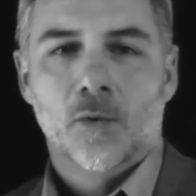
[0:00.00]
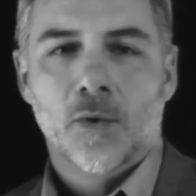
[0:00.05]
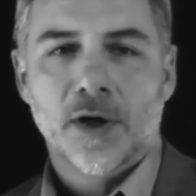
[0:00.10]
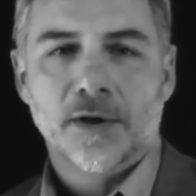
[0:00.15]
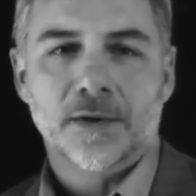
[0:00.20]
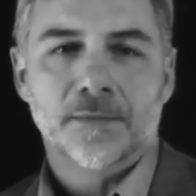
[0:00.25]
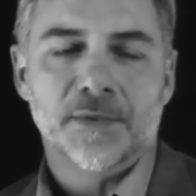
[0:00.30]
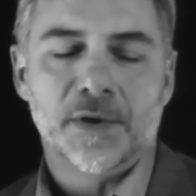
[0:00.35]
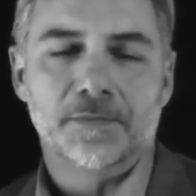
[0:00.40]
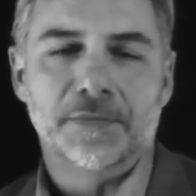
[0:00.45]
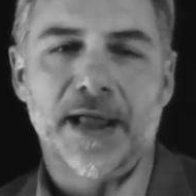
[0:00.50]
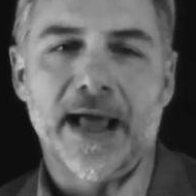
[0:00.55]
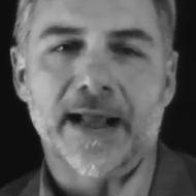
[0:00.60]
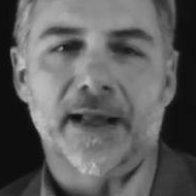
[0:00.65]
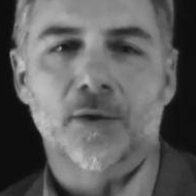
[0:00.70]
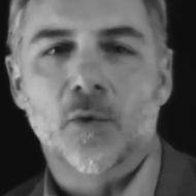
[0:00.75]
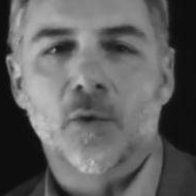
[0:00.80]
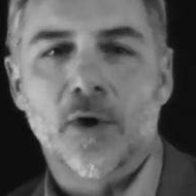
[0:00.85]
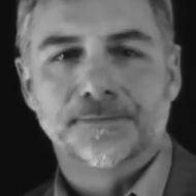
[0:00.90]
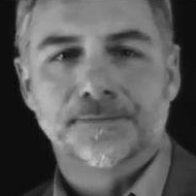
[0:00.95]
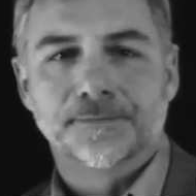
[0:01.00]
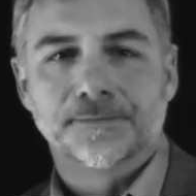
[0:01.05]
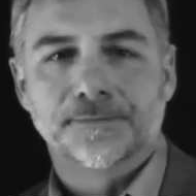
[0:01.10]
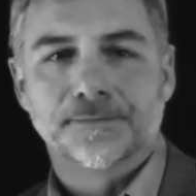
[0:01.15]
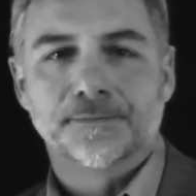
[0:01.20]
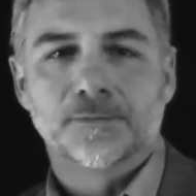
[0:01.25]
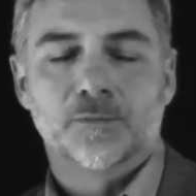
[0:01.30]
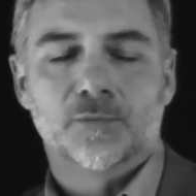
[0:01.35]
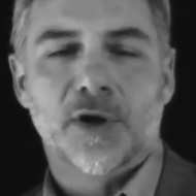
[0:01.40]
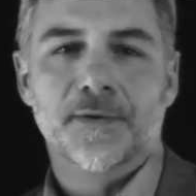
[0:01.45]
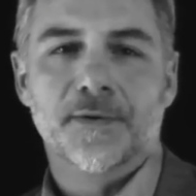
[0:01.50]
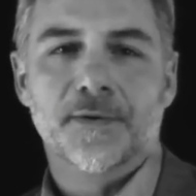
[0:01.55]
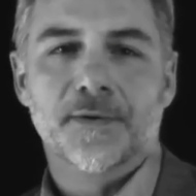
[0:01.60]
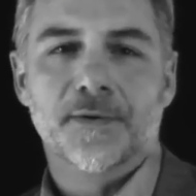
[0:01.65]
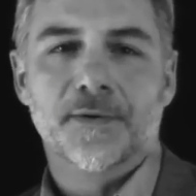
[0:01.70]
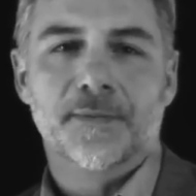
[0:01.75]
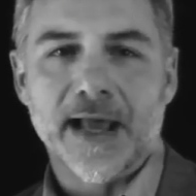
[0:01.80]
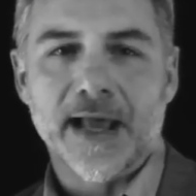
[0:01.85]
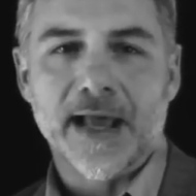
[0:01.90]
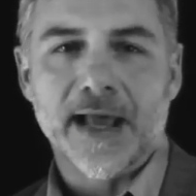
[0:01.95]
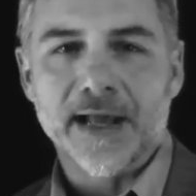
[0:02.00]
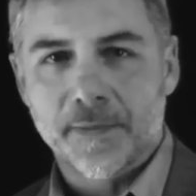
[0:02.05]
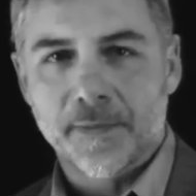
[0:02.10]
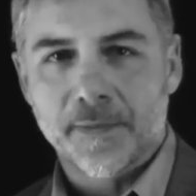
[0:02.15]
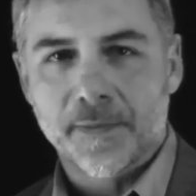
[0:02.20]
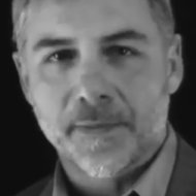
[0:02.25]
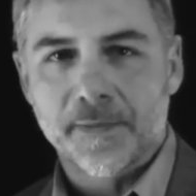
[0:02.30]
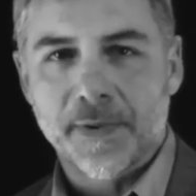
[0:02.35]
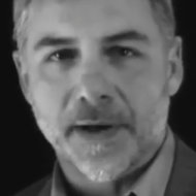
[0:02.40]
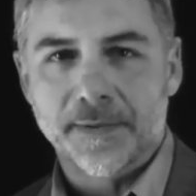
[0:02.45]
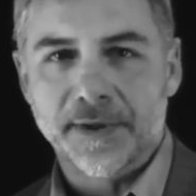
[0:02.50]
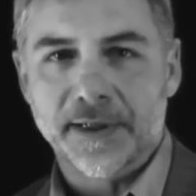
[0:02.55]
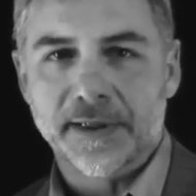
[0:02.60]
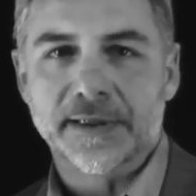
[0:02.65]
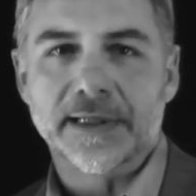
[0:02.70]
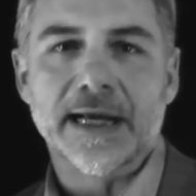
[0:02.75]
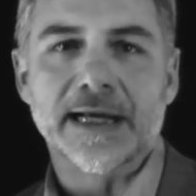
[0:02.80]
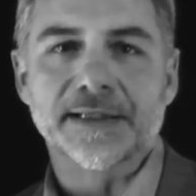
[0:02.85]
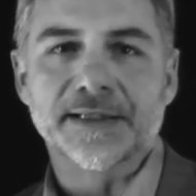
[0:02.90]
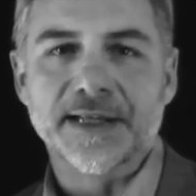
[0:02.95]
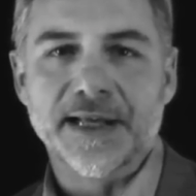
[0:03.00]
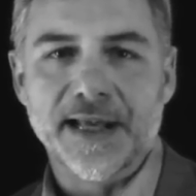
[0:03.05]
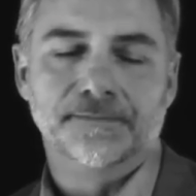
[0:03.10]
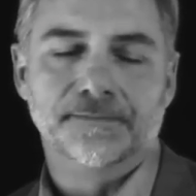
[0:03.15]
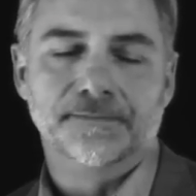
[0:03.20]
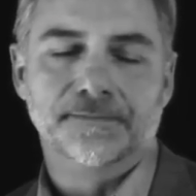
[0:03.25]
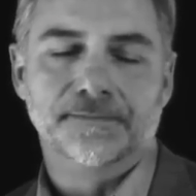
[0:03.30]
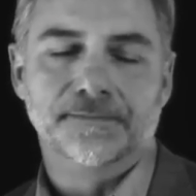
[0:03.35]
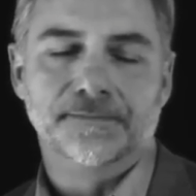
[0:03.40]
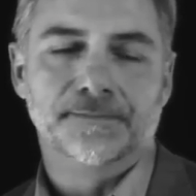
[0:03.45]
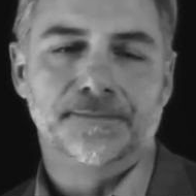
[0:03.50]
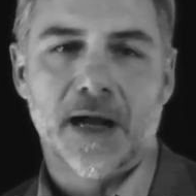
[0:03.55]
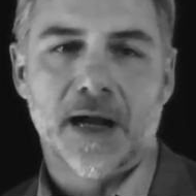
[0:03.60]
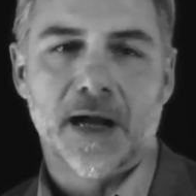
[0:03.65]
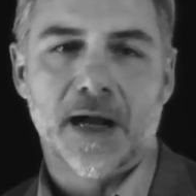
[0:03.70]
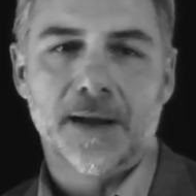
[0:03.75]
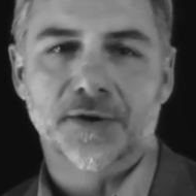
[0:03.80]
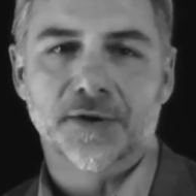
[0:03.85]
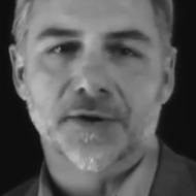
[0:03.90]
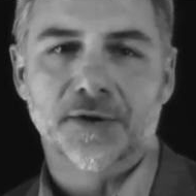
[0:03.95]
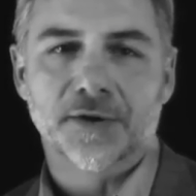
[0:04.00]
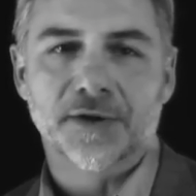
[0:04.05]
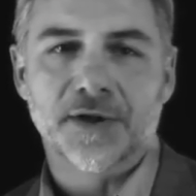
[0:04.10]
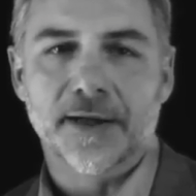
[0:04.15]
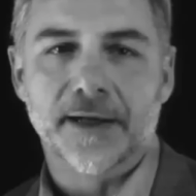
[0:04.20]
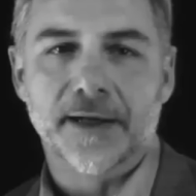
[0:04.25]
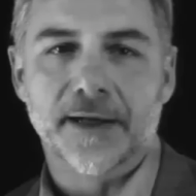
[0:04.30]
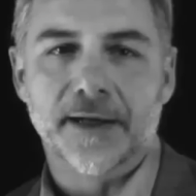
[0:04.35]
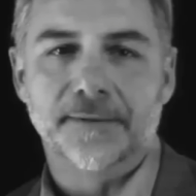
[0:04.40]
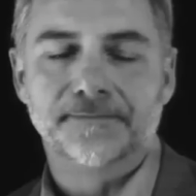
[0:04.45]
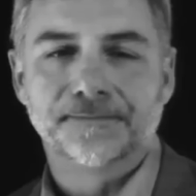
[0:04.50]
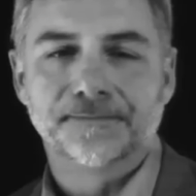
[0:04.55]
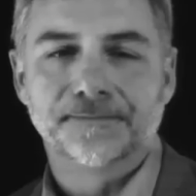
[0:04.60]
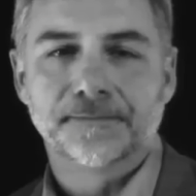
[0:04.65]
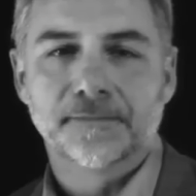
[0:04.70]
Welcome to Black and White, brought to you by xrepublic.tv. I'm Mark DeWitt.